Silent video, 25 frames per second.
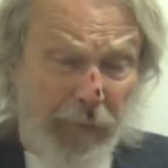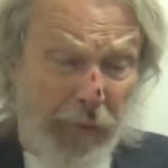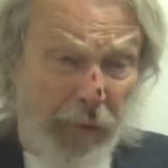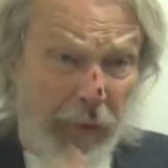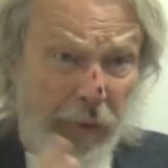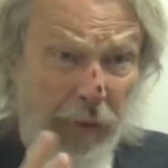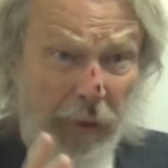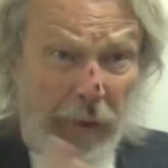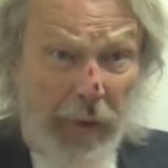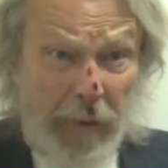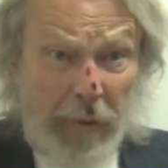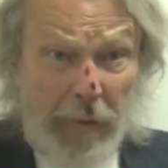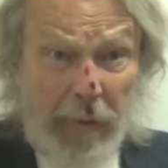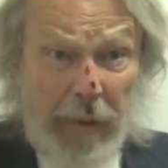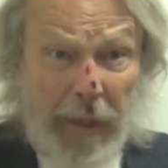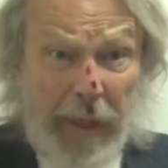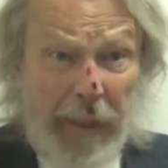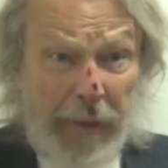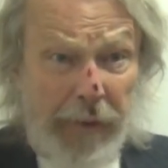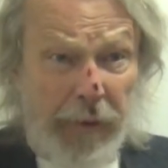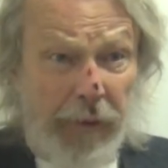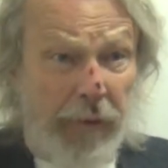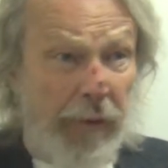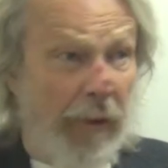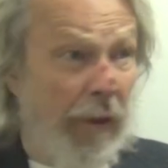So
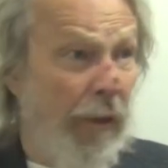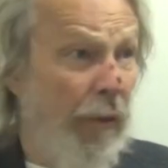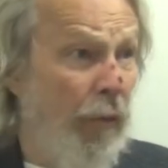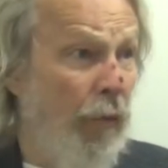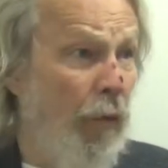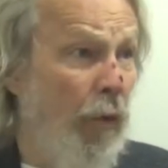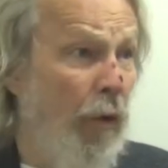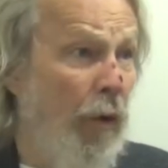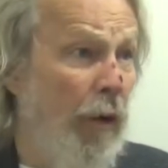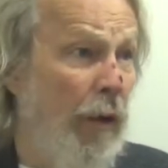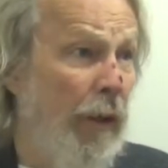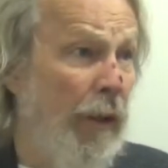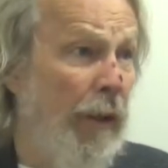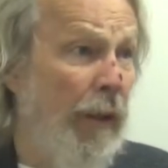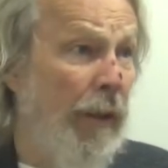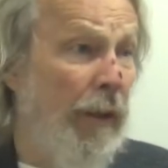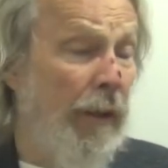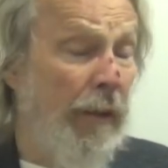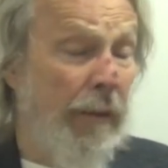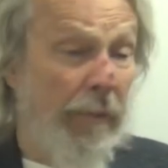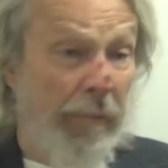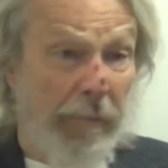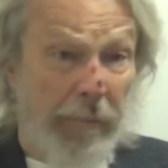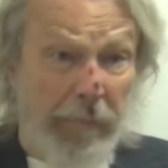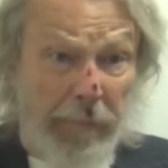I start
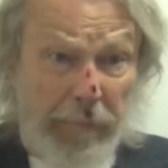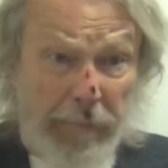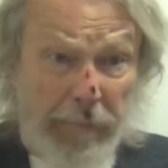walking